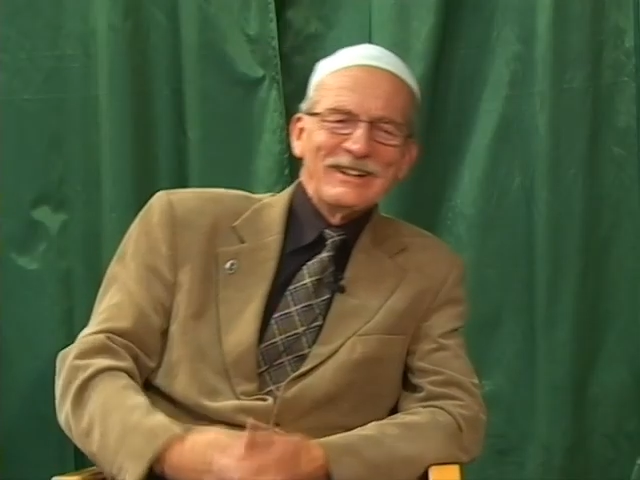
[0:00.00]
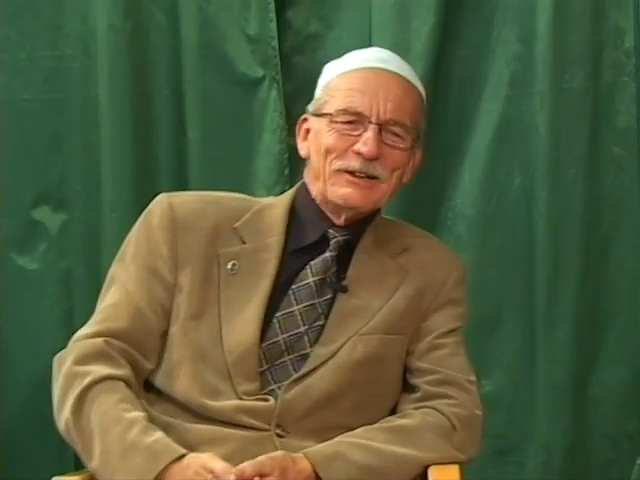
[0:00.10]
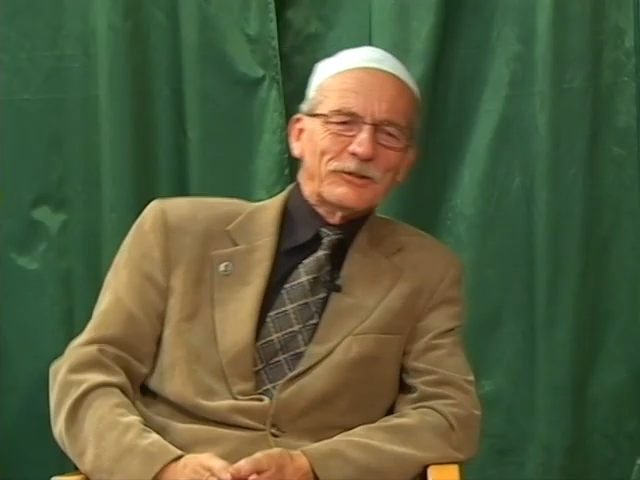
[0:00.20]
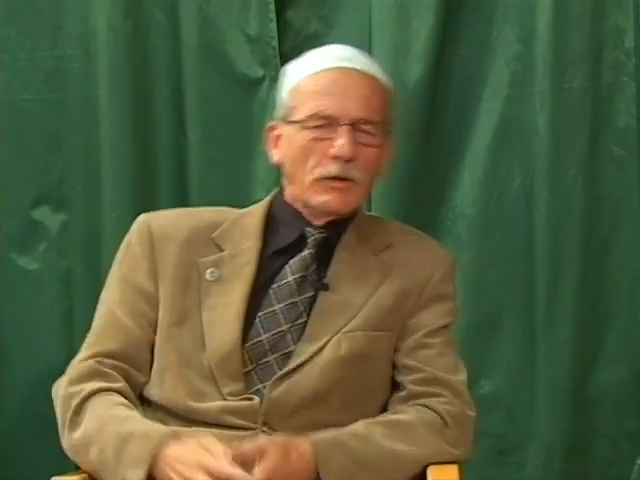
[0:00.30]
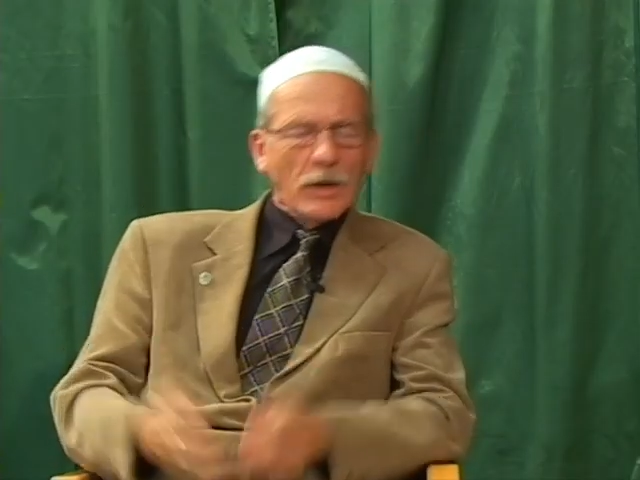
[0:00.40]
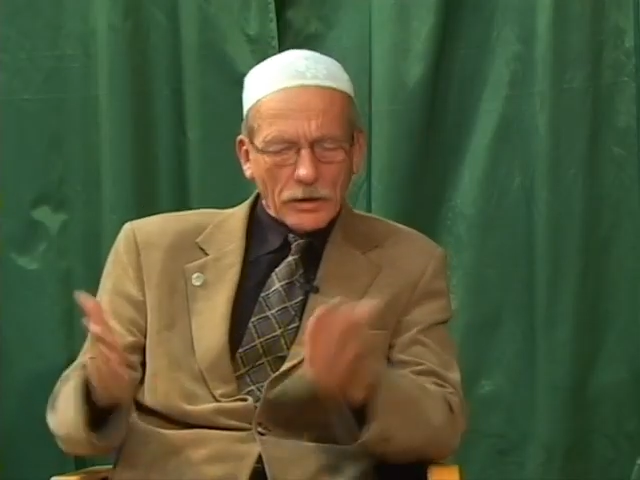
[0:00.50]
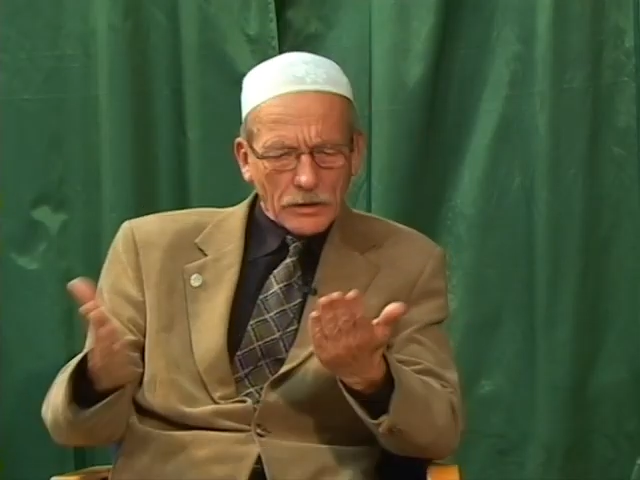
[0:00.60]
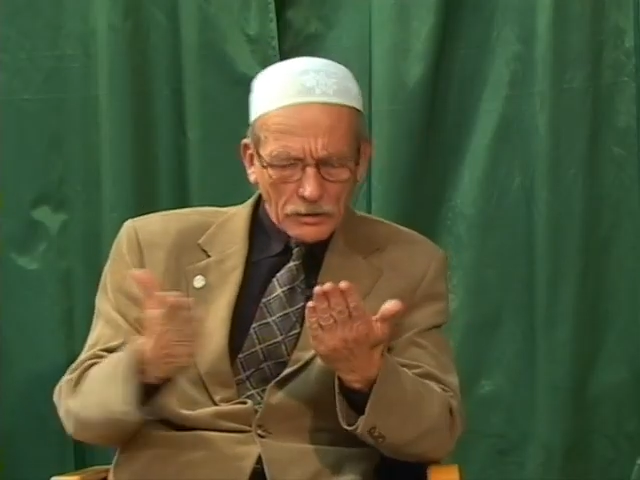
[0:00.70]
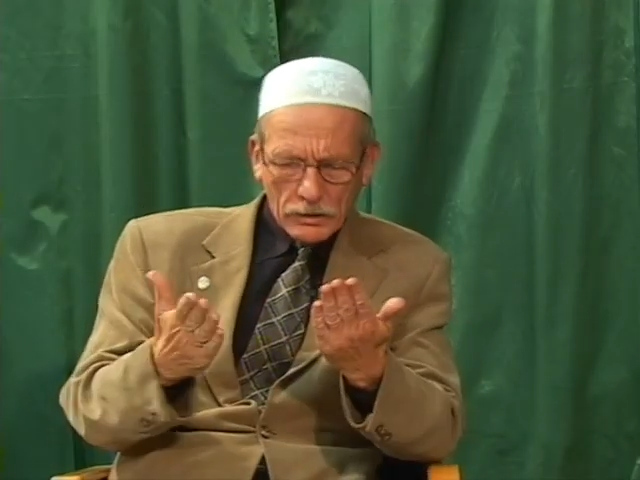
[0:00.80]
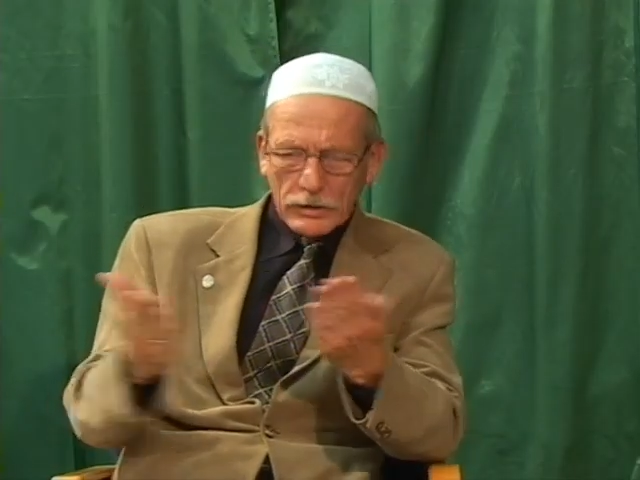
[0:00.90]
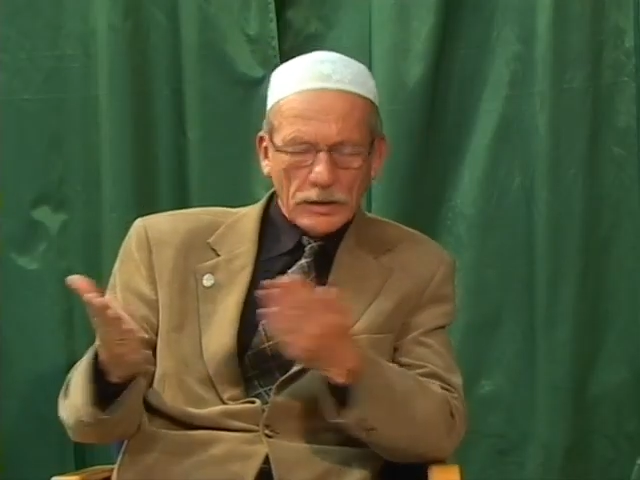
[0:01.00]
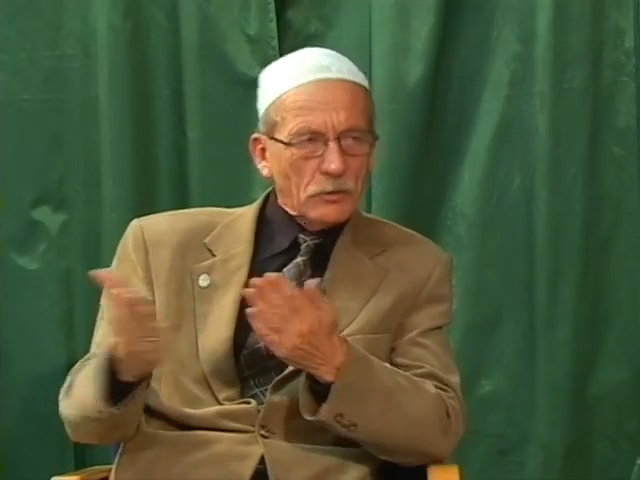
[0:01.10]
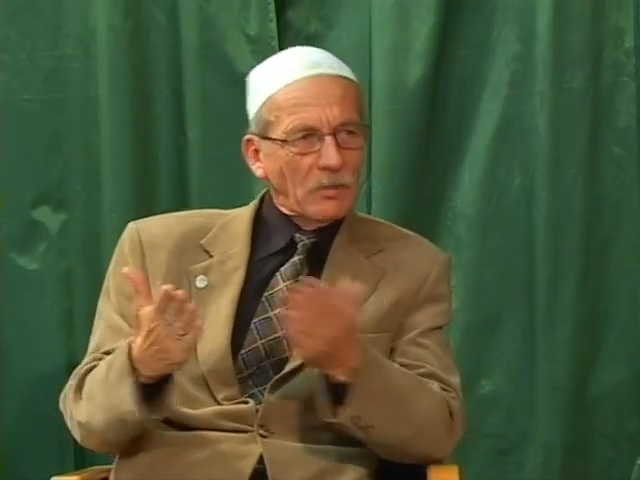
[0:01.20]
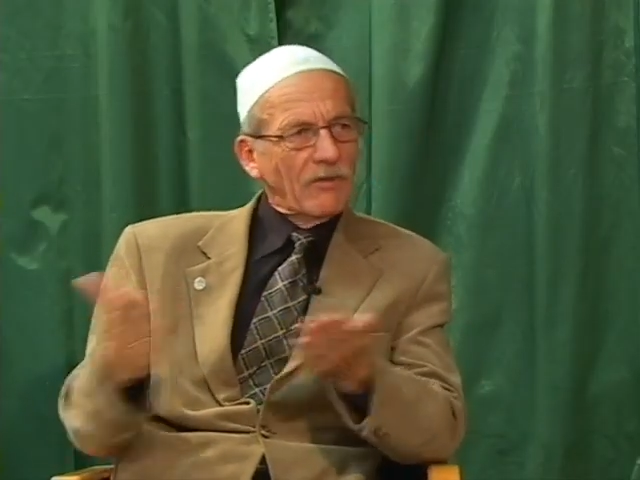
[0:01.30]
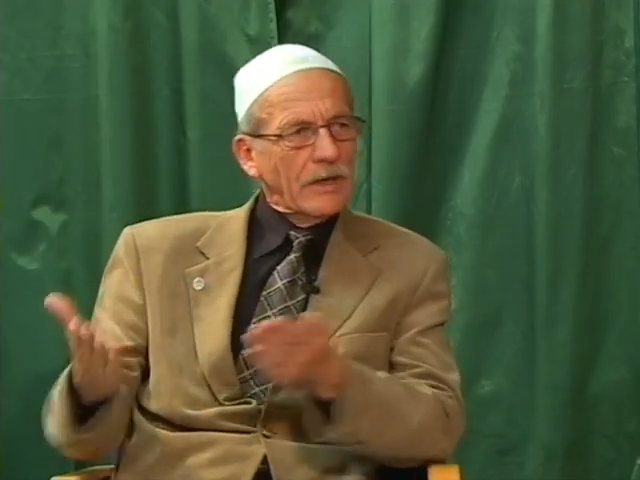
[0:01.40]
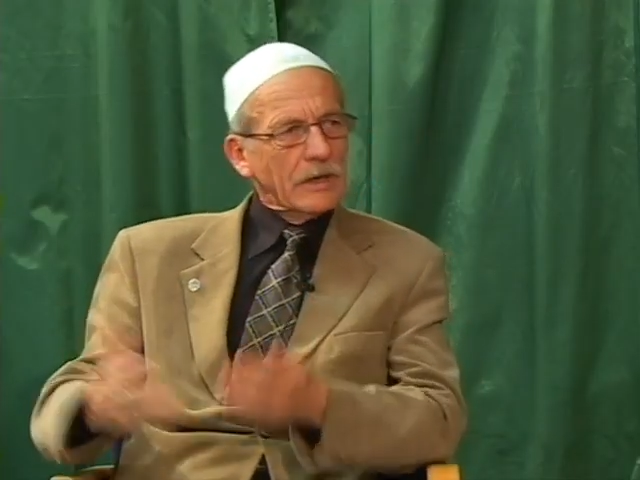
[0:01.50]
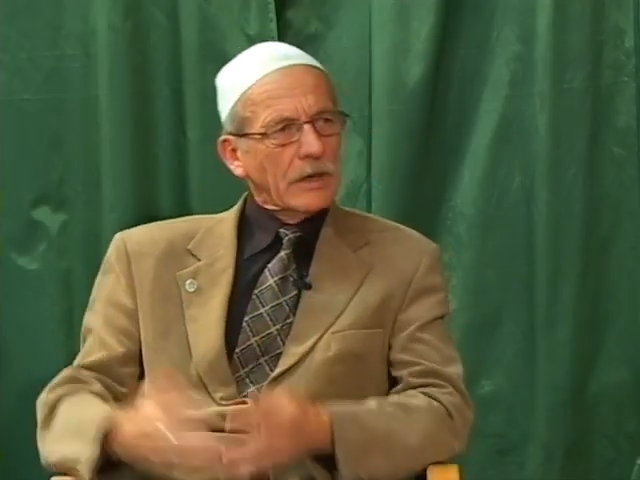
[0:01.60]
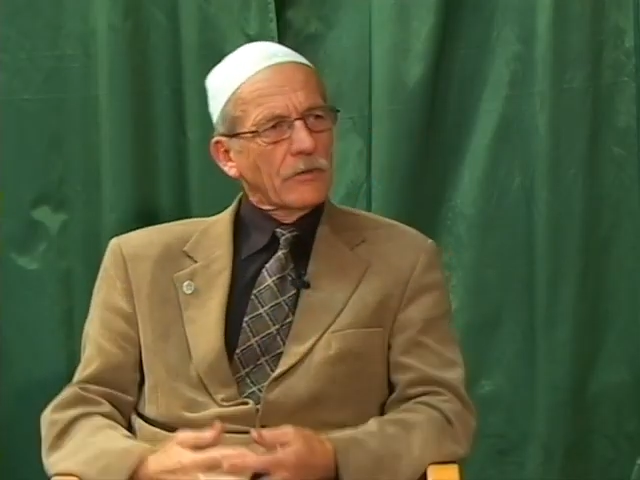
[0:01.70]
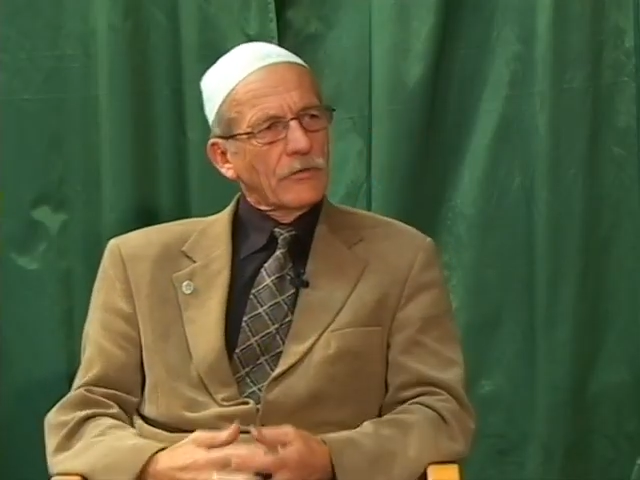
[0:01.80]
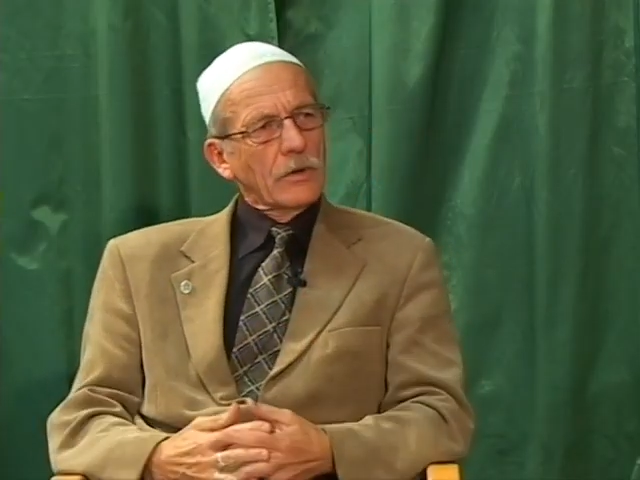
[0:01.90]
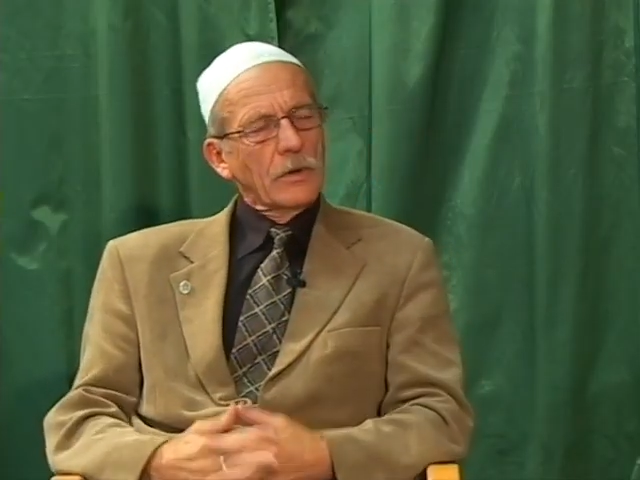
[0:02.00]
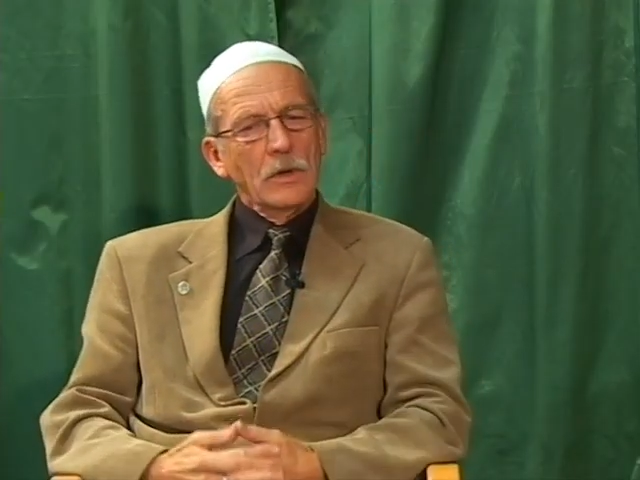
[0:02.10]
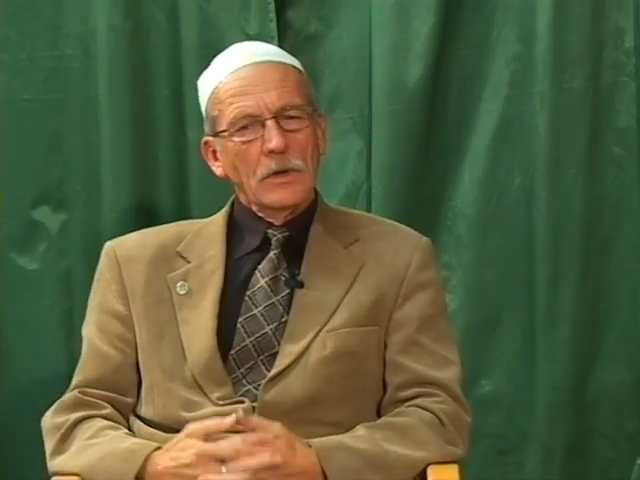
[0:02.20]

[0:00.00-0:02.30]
So I had to be very careful.